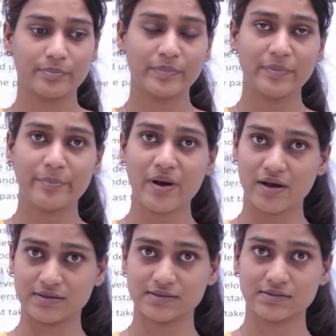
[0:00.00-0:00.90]
in
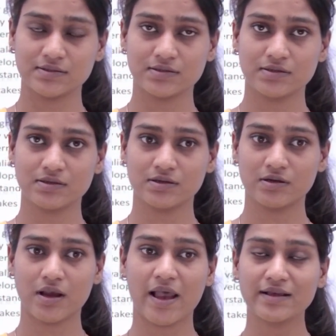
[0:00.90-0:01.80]
past
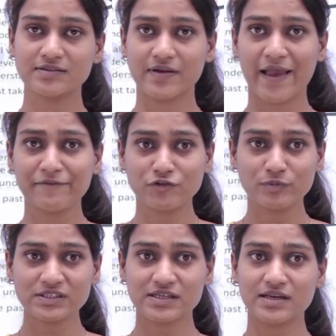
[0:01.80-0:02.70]
have to
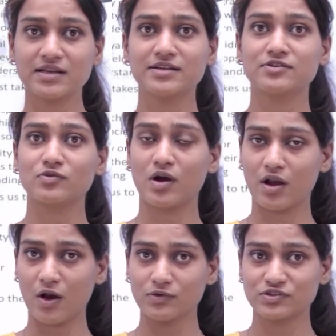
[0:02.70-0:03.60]
be taken into
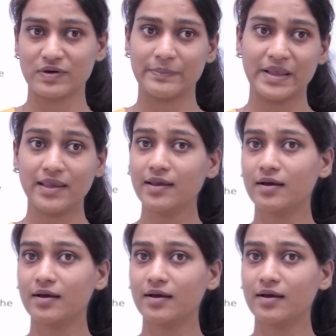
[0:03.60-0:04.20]
account while making